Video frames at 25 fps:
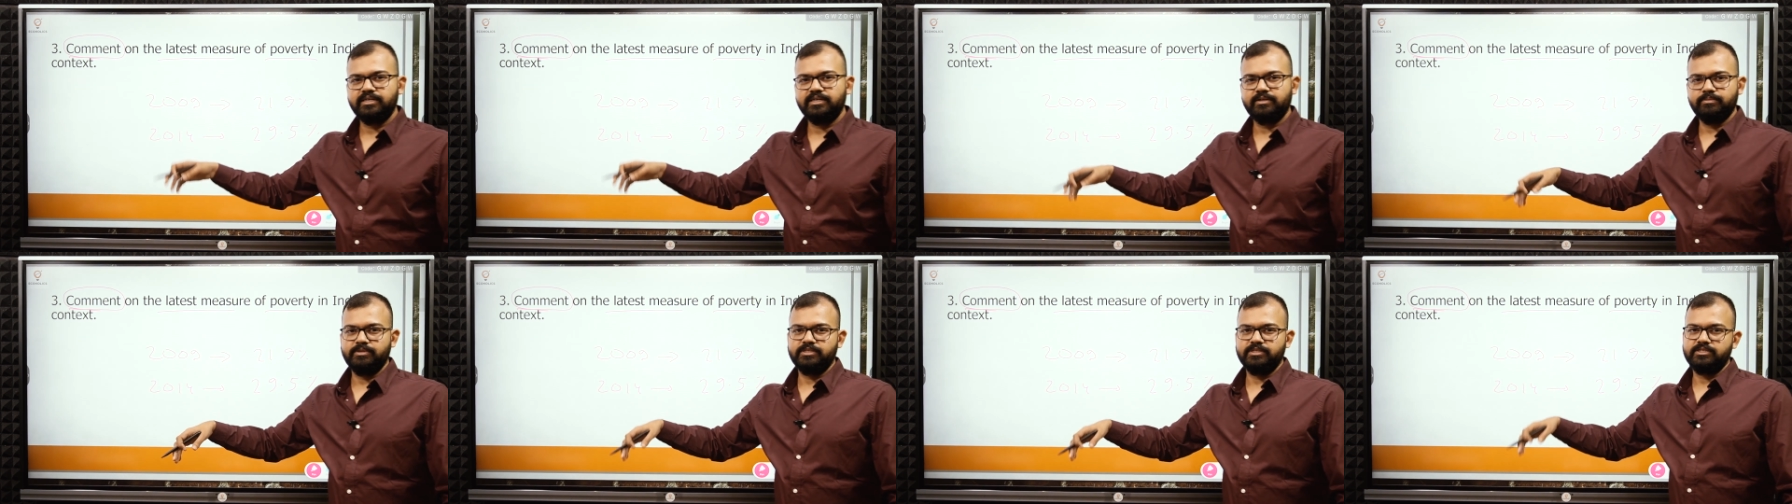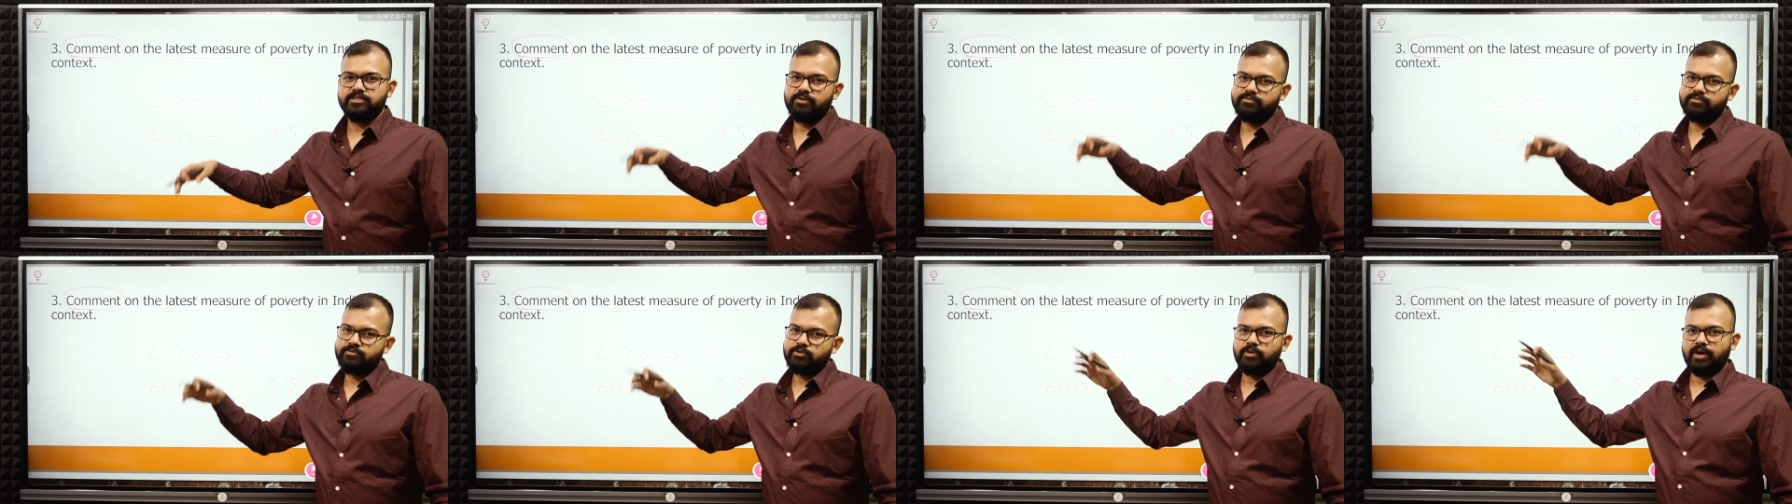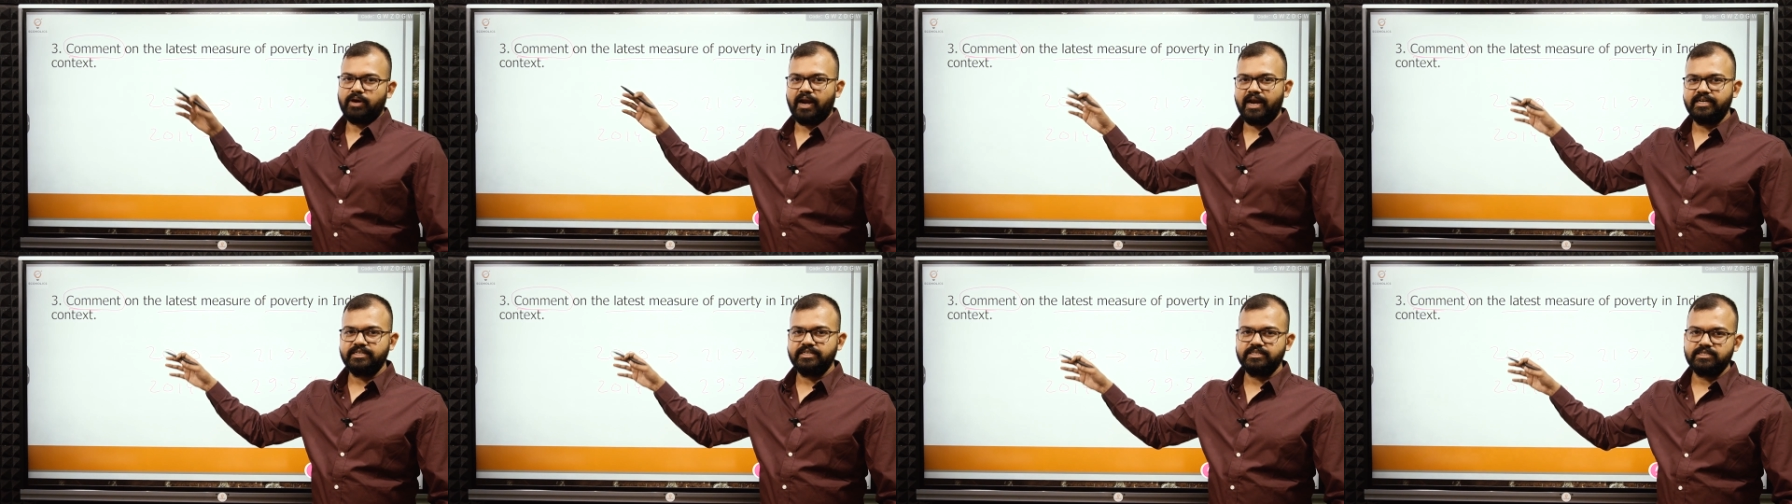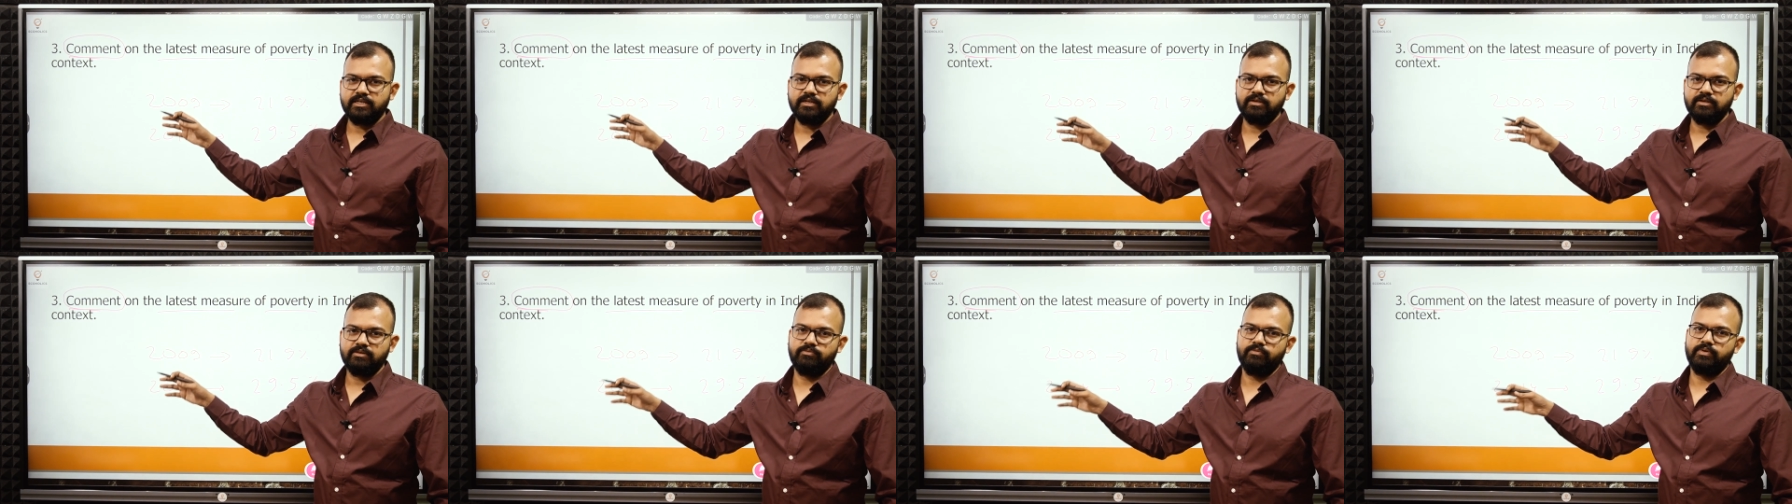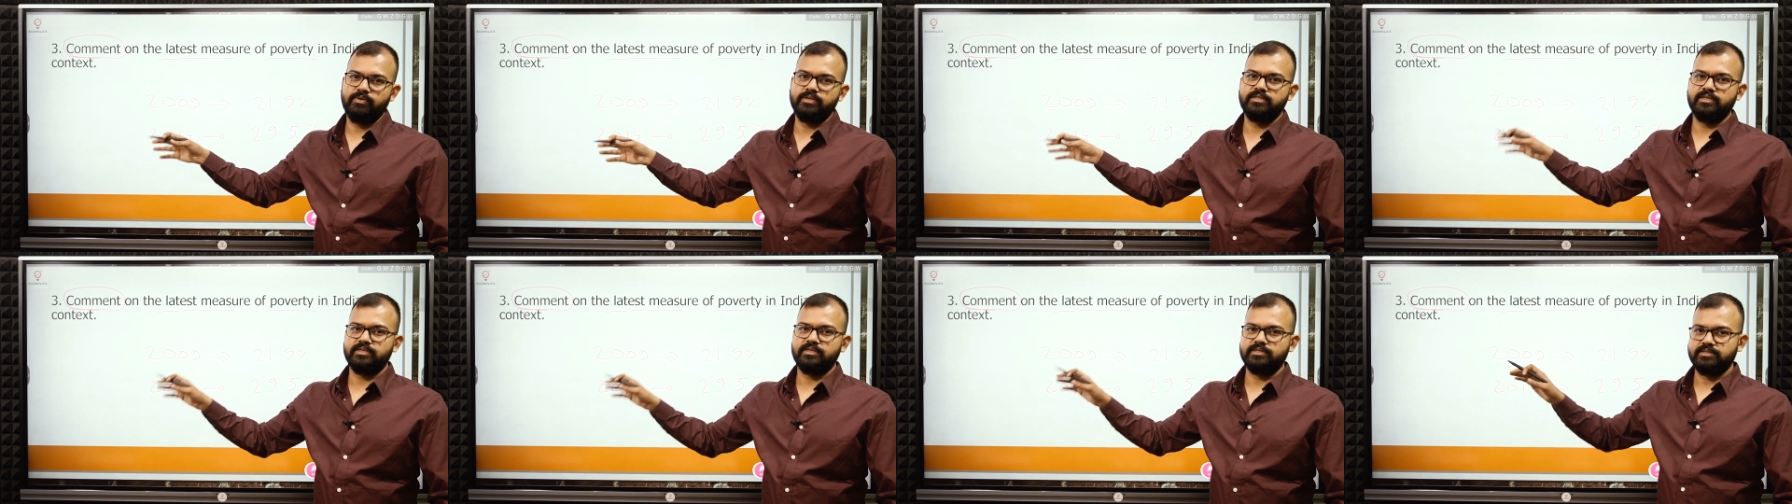It means you have to write
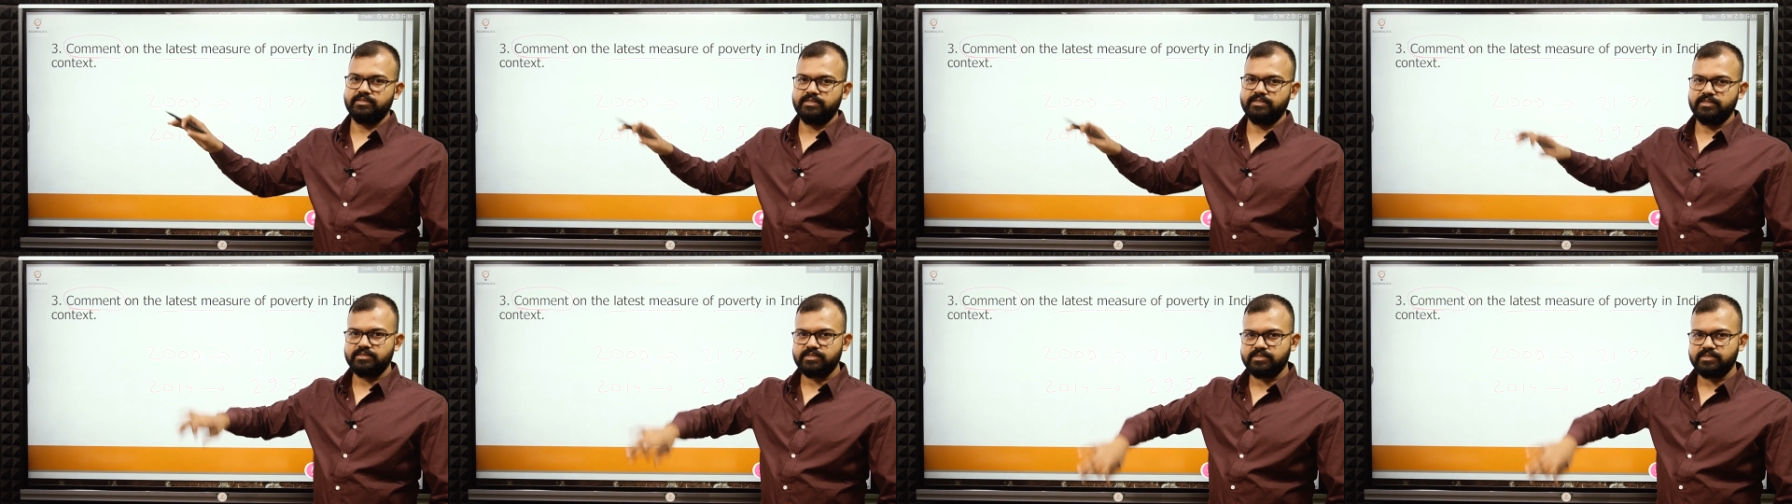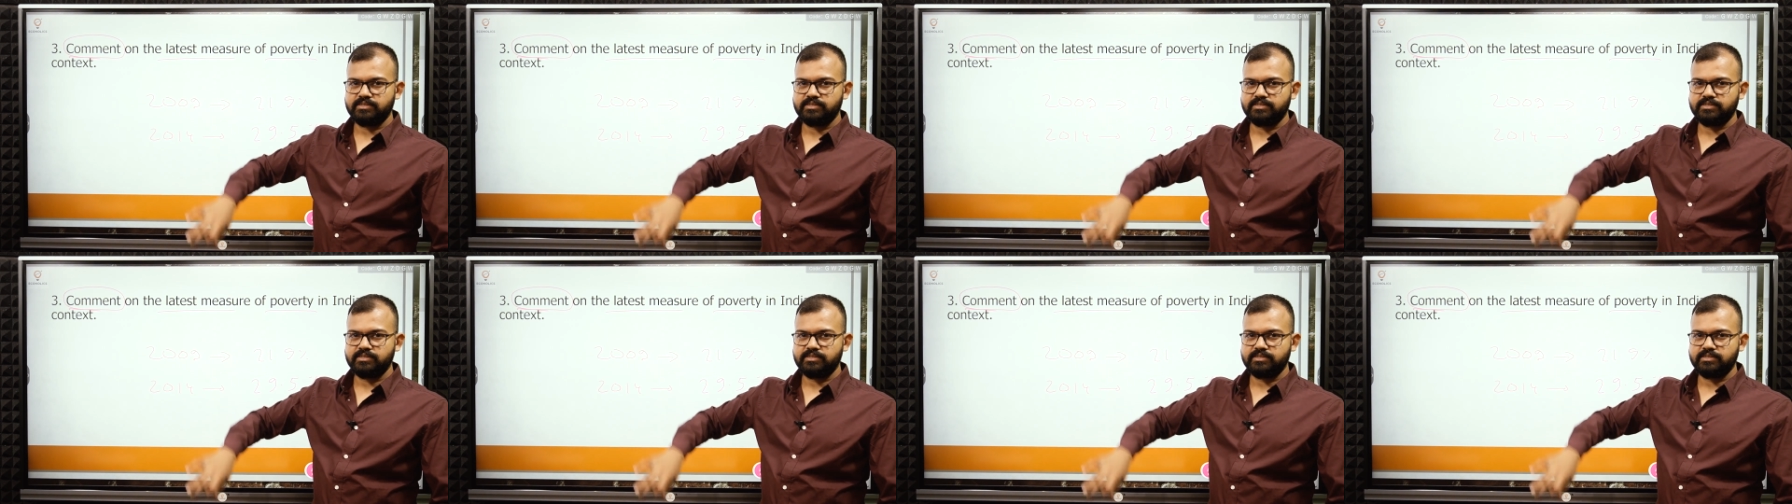whether this